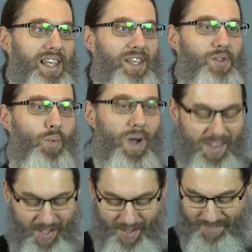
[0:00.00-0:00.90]
is
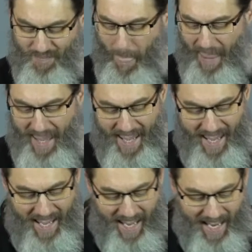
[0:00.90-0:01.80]
weather.
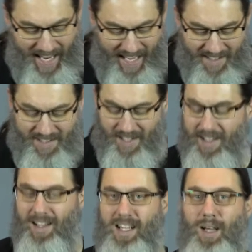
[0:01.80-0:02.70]
And
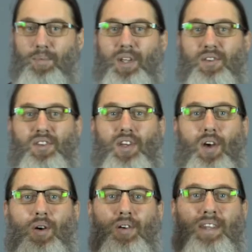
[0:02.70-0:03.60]
a couple years
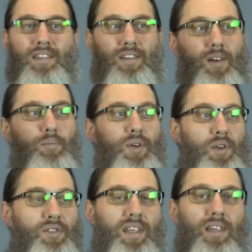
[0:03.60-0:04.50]
ago, they started
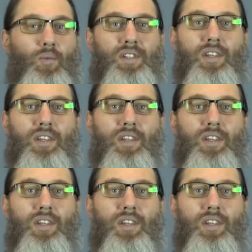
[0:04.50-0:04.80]
producing what's